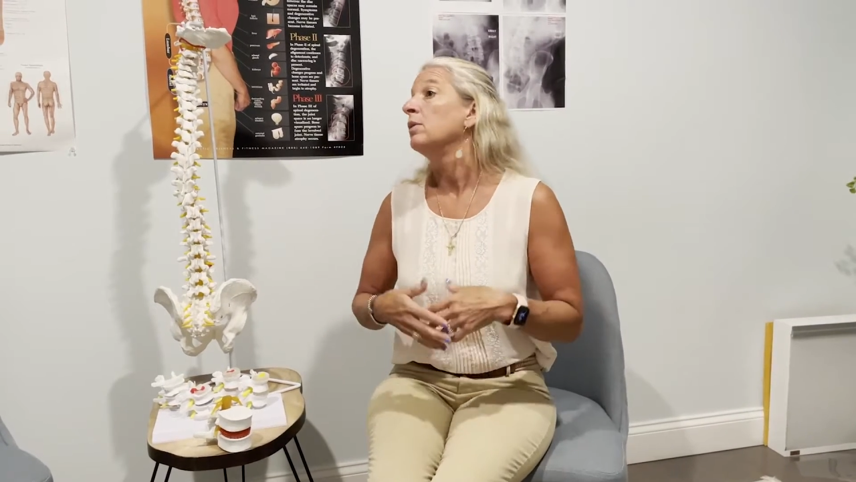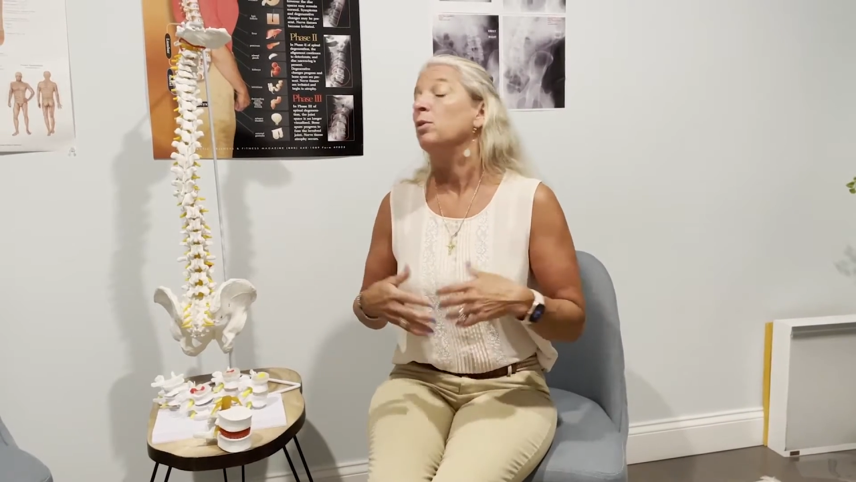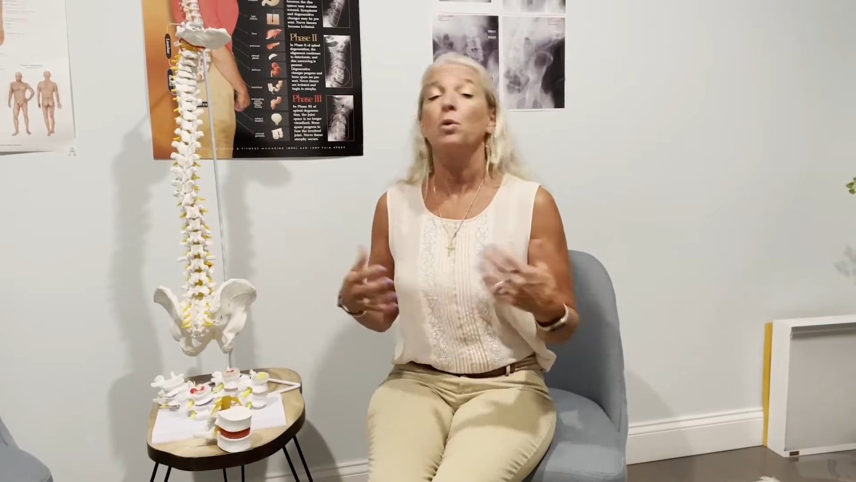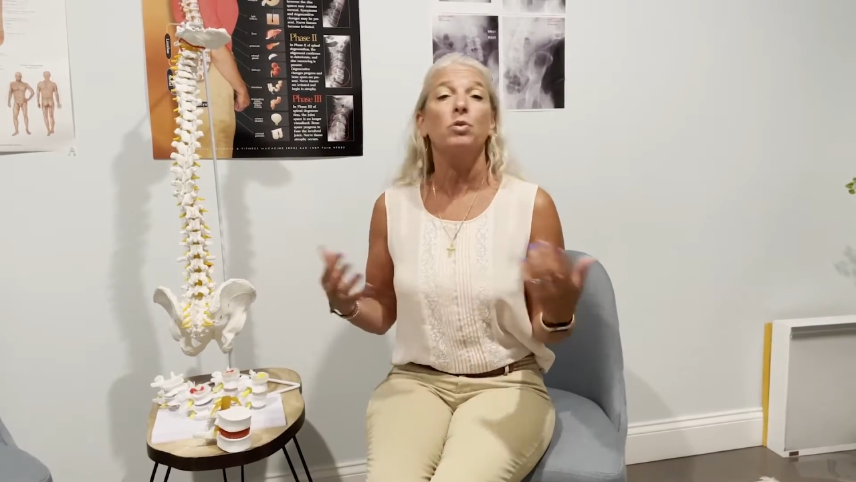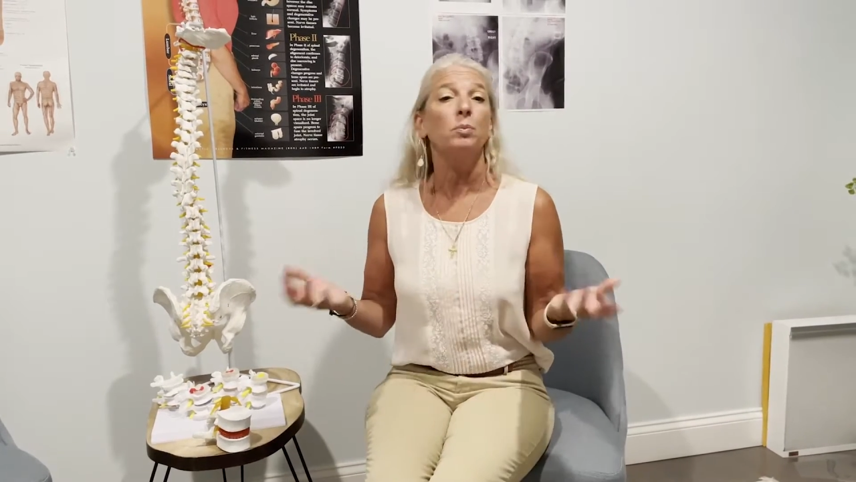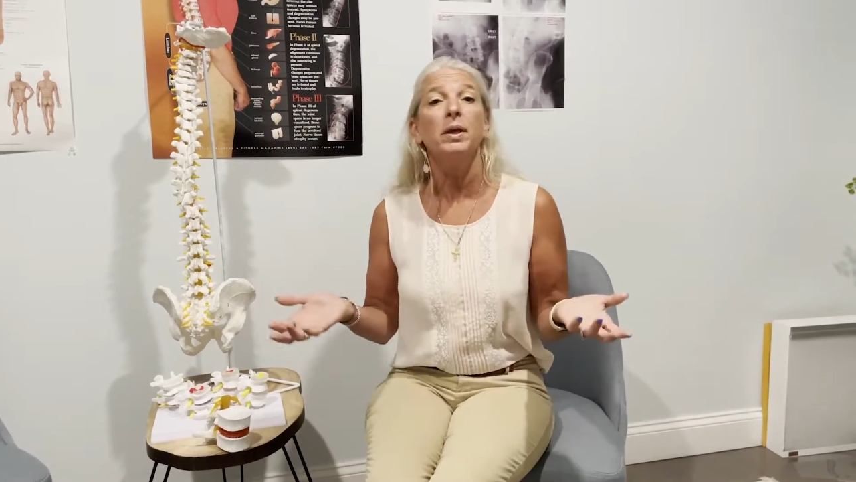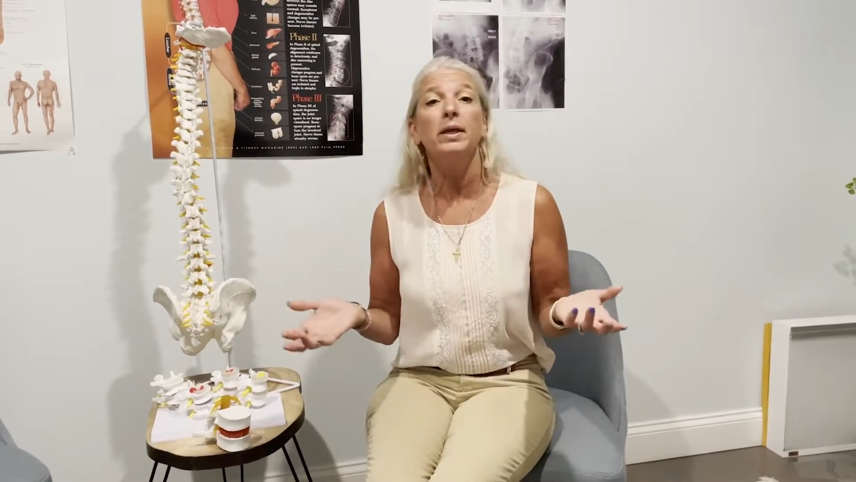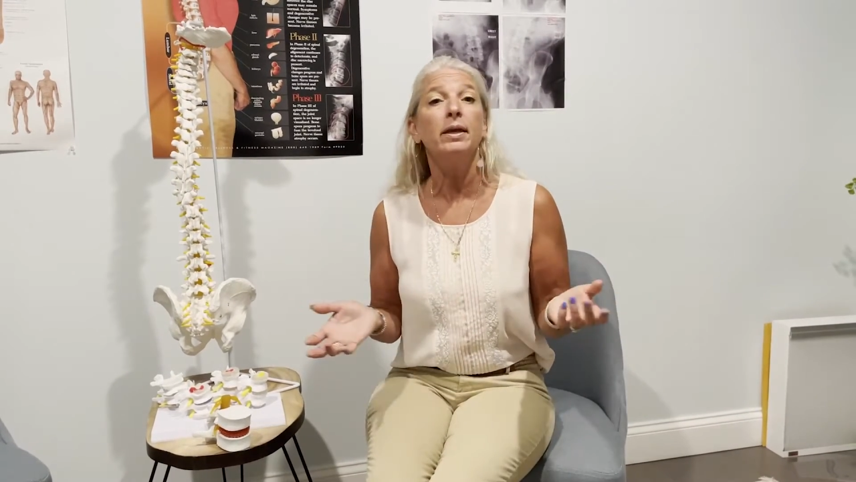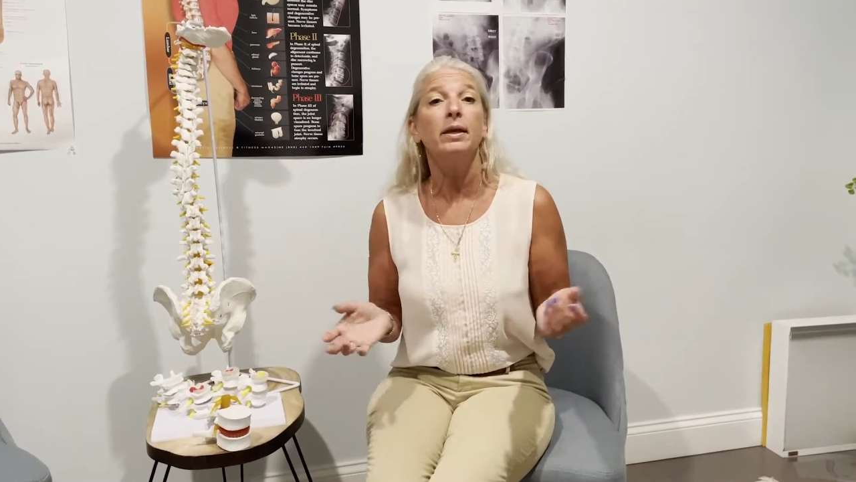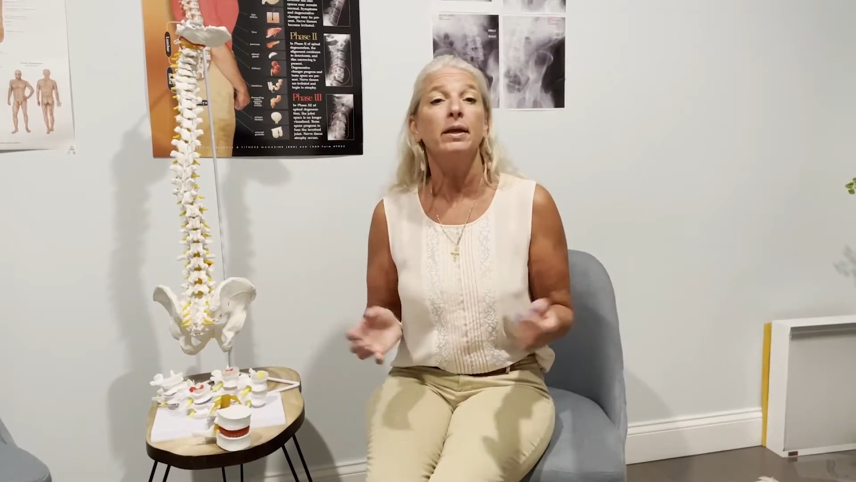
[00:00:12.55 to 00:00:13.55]
their
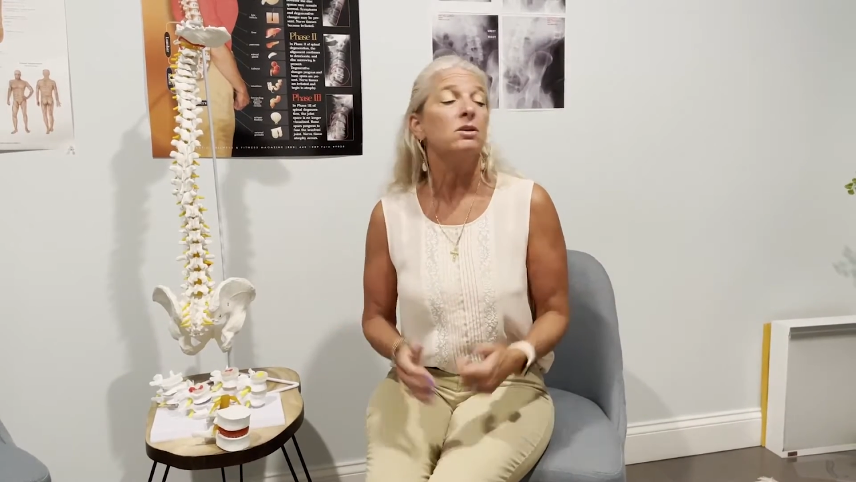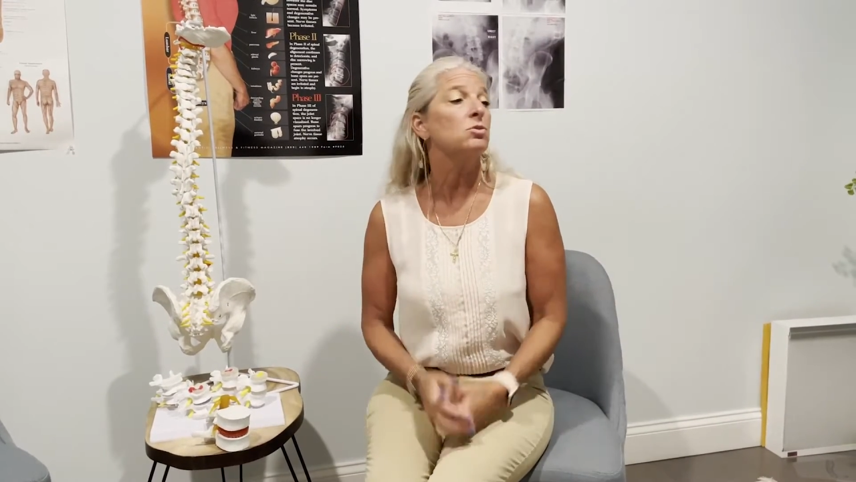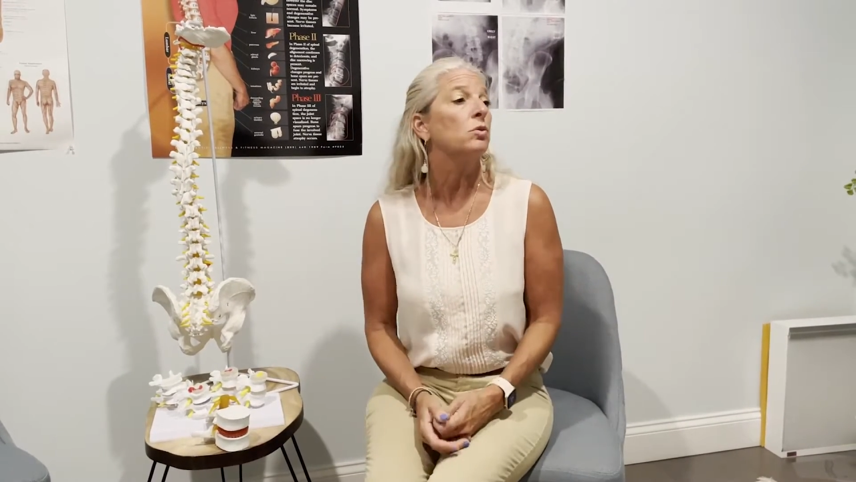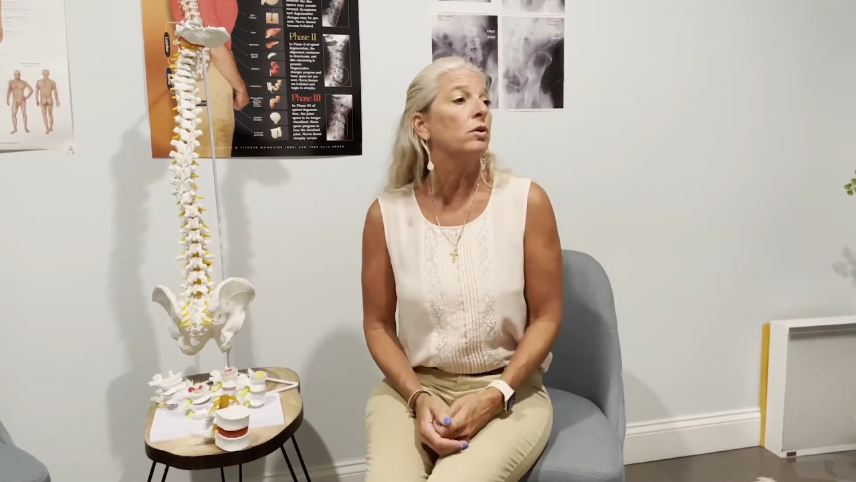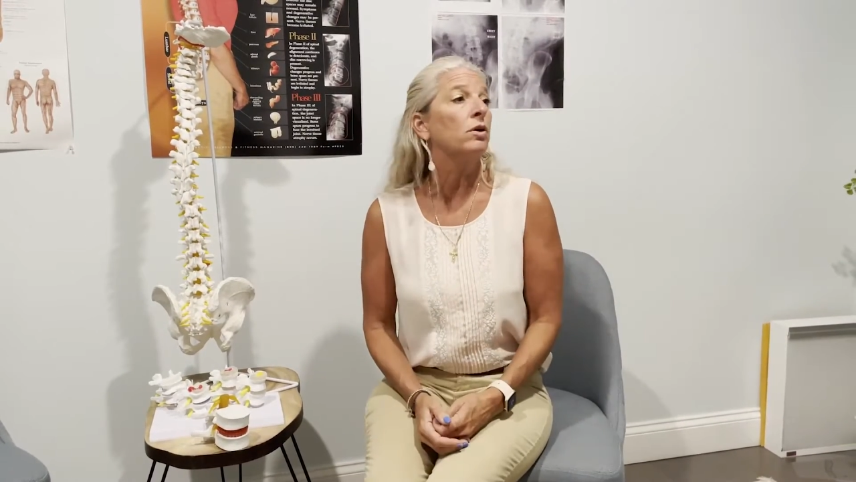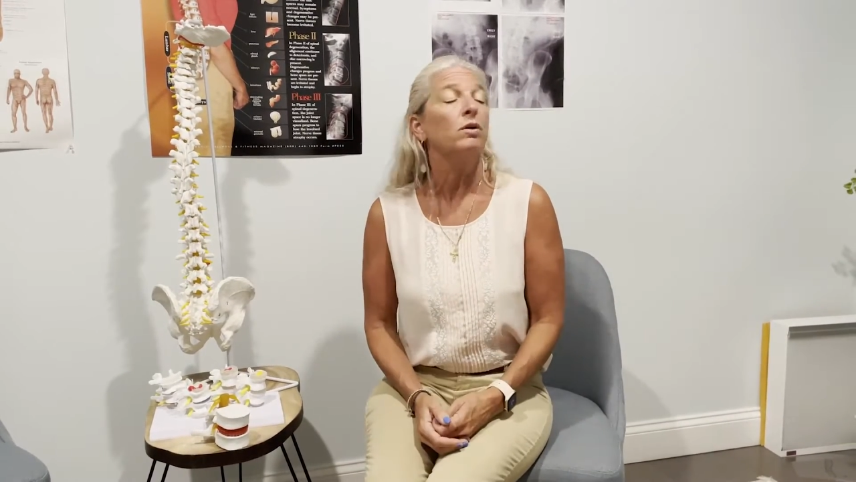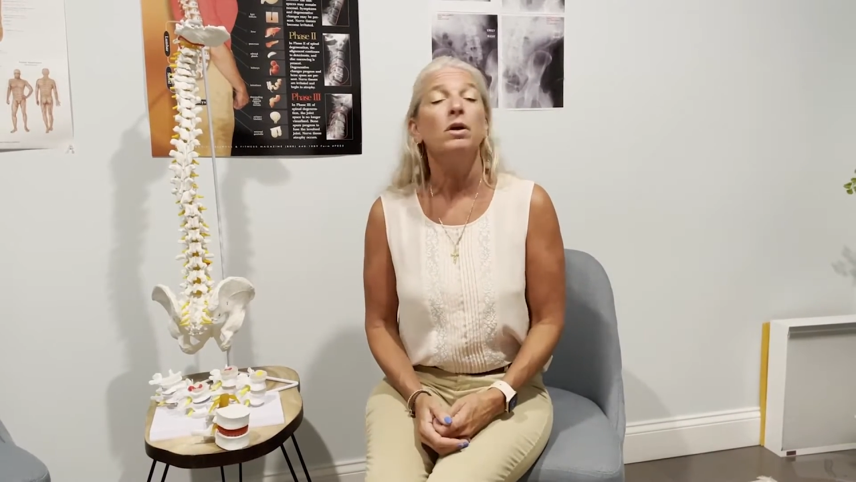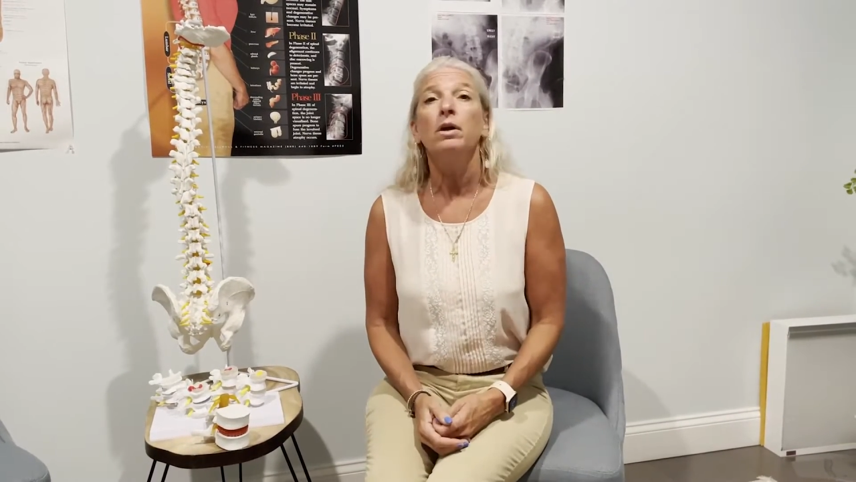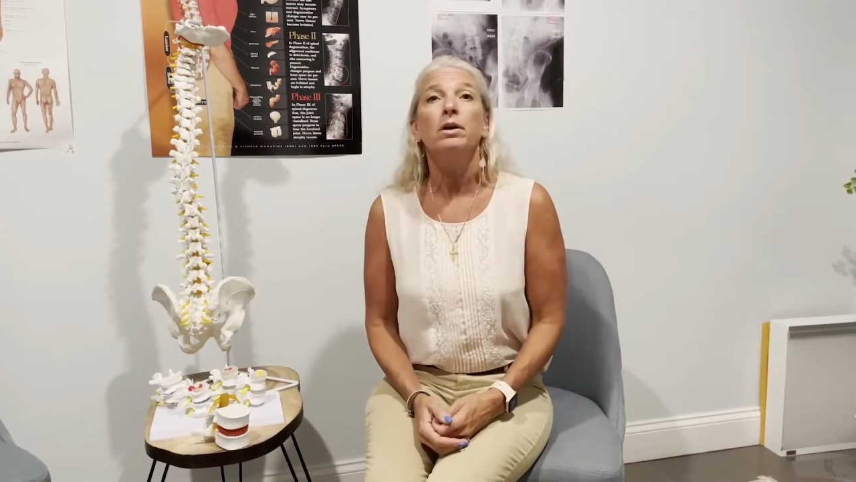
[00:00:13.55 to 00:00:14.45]
orthopedics or their